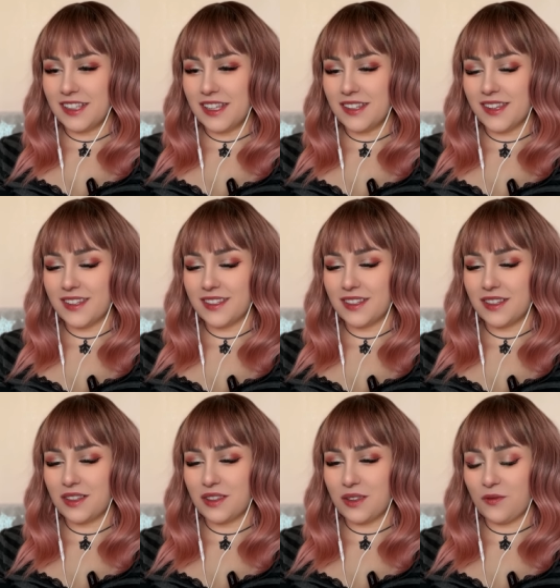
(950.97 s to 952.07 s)
This is
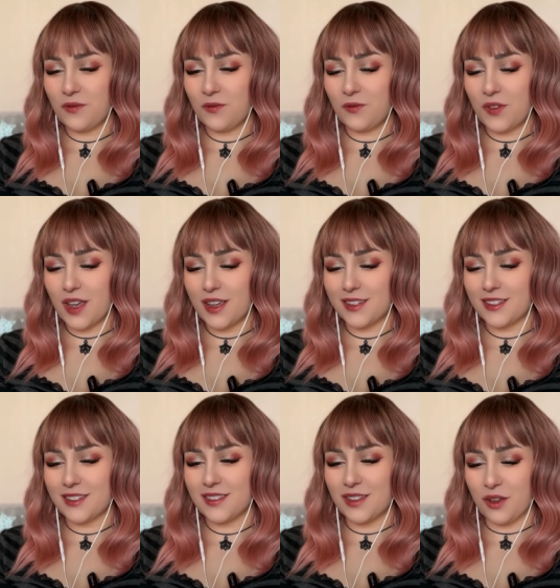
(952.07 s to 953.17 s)
the
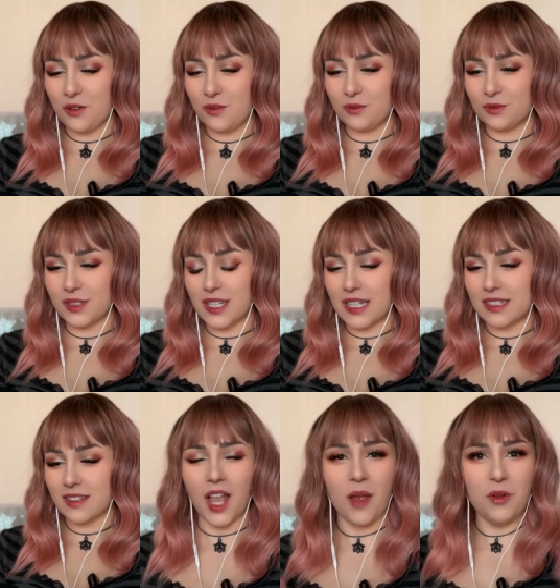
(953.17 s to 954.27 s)
first stone that...
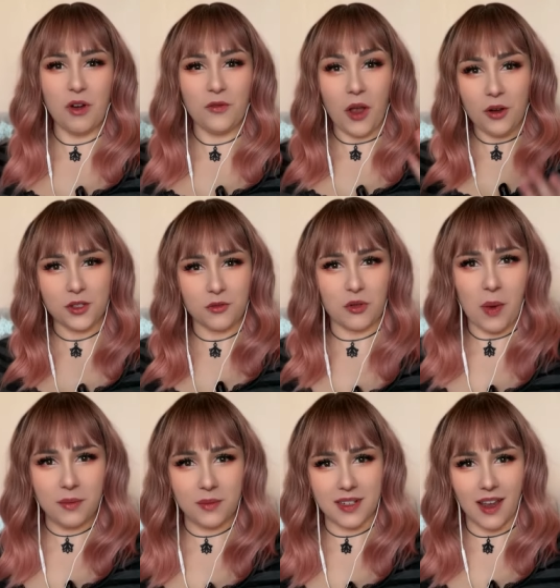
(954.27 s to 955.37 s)
I mean, of course we
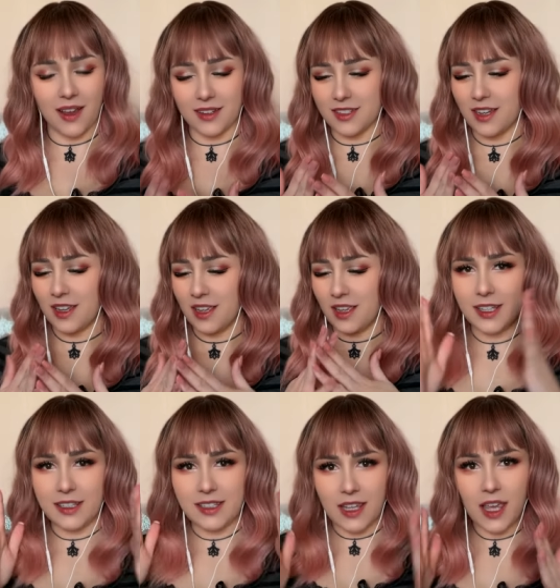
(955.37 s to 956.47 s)
remember that.
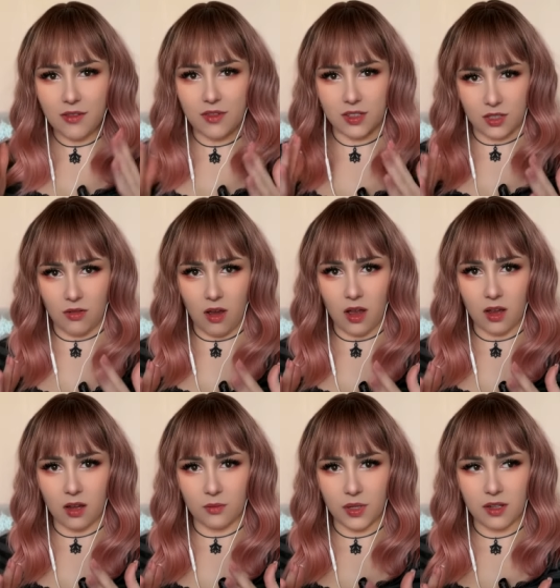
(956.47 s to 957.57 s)
He gave it to
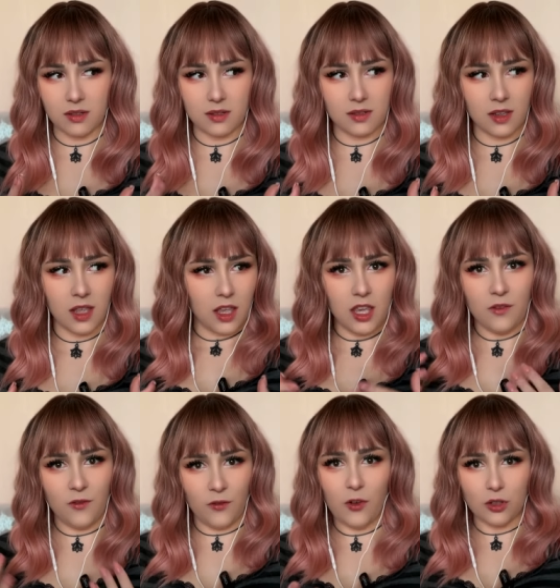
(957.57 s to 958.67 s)
her because he
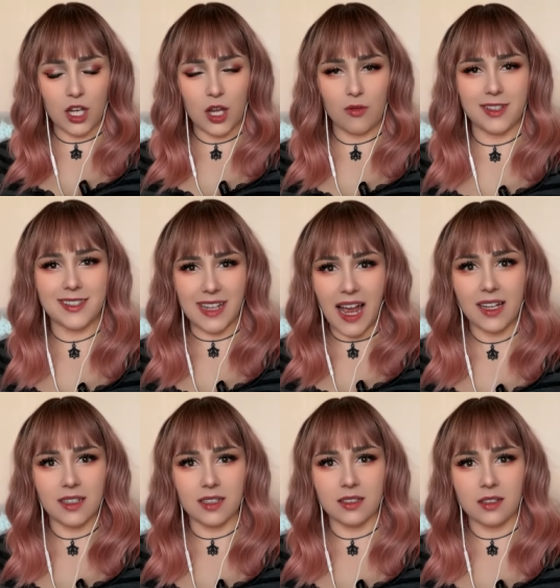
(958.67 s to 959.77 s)
thought he was
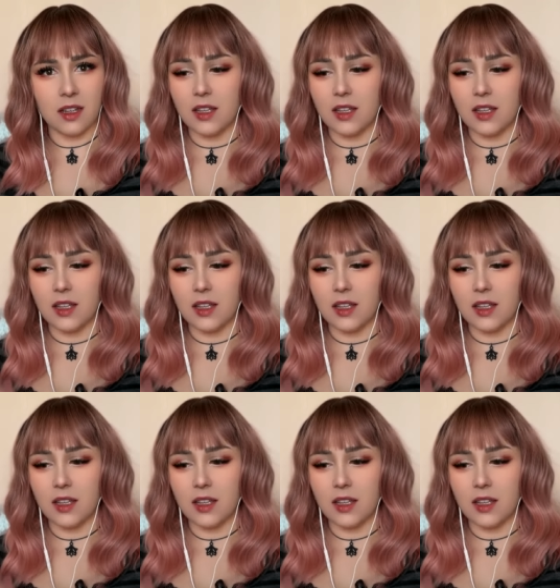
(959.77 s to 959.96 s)
dying.